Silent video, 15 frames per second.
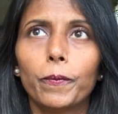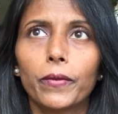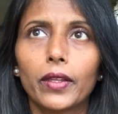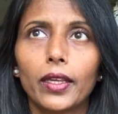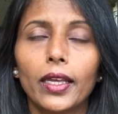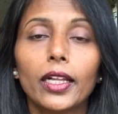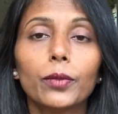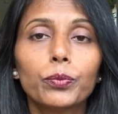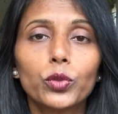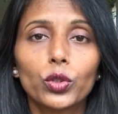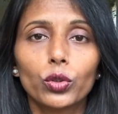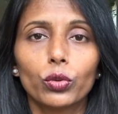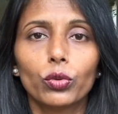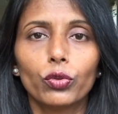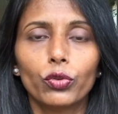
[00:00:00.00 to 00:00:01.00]
helped
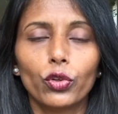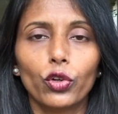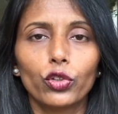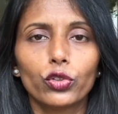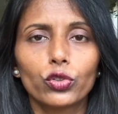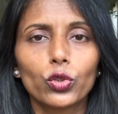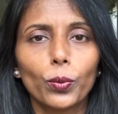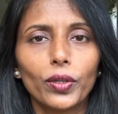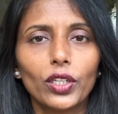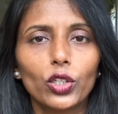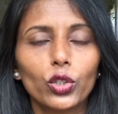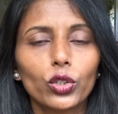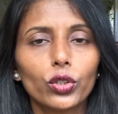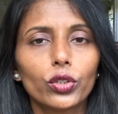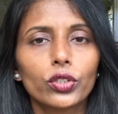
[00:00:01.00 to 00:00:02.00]
you for so many
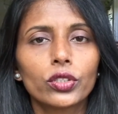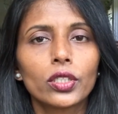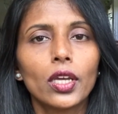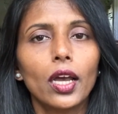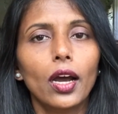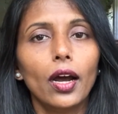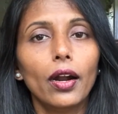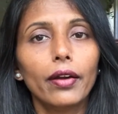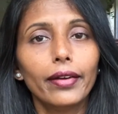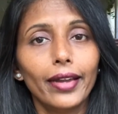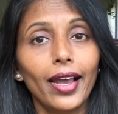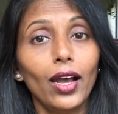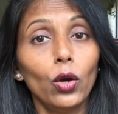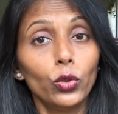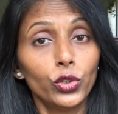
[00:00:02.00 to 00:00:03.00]
years, are
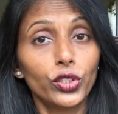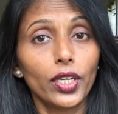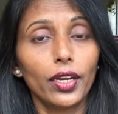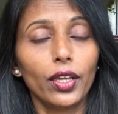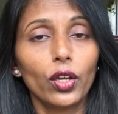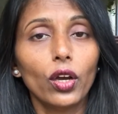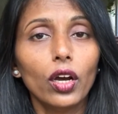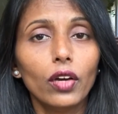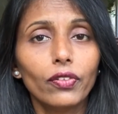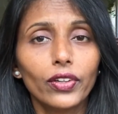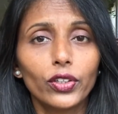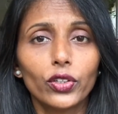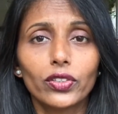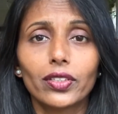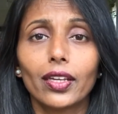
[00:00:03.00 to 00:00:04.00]
now shedding off, and
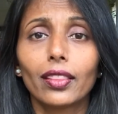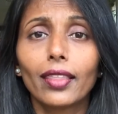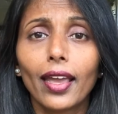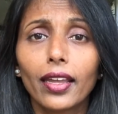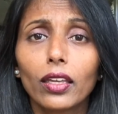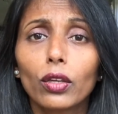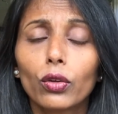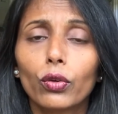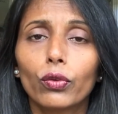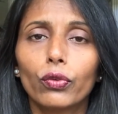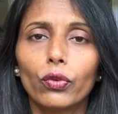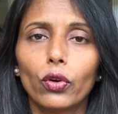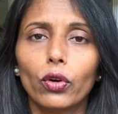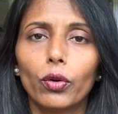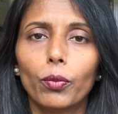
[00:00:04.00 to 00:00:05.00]
you're saying thank you
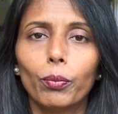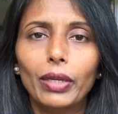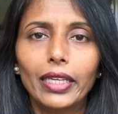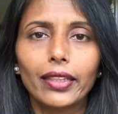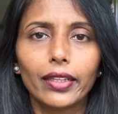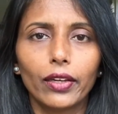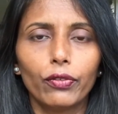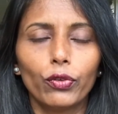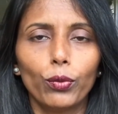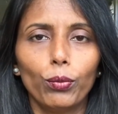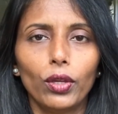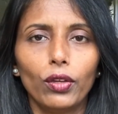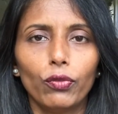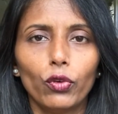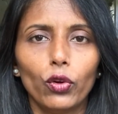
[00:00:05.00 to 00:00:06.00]
for being there for me
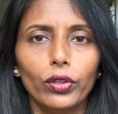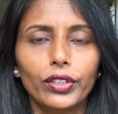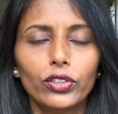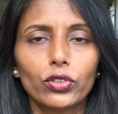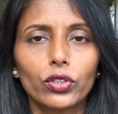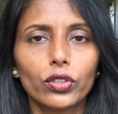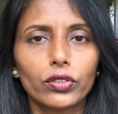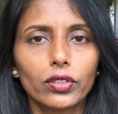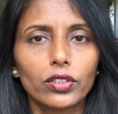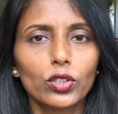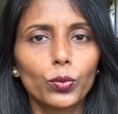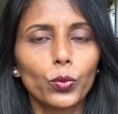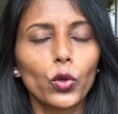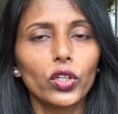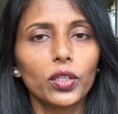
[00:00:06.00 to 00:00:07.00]
for all these years and
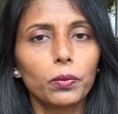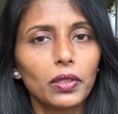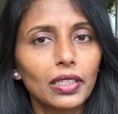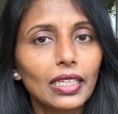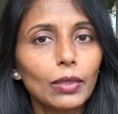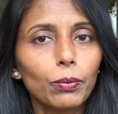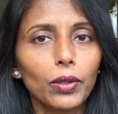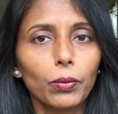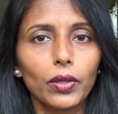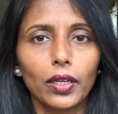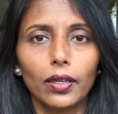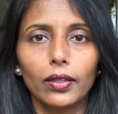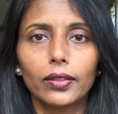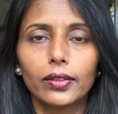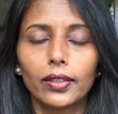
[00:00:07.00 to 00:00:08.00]
supporting me and keeping me
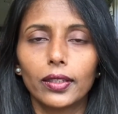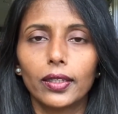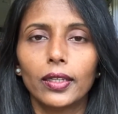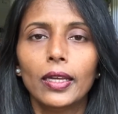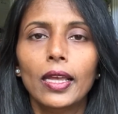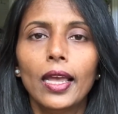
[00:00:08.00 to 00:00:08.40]
healthy,